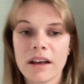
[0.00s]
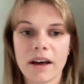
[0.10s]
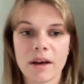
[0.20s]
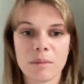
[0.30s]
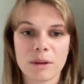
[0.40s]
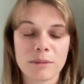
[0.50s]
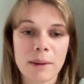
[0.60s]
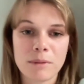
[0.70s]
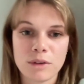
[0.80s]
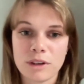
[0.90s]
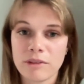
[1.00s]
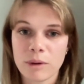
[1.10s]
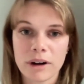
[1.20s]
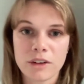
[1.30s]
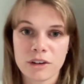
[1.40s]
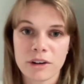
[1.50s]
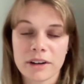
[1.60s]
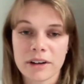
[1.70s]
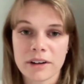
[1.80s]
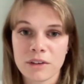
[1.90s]
Sometimes you see 400
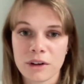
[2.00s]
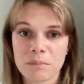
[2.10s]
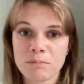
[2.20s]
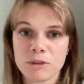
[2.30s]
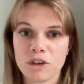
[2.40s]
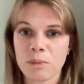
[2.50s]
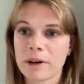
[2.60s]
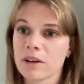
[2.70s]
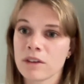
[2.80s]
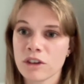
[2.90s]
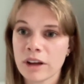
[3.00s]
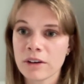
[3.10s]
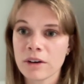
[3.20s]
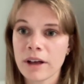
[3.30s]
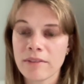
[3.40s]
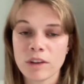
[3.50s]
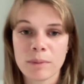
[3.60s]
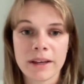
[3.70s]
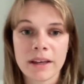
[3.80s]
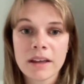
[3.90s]
runners or just sprinters in general have these
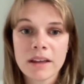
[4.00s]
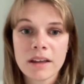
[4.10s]
big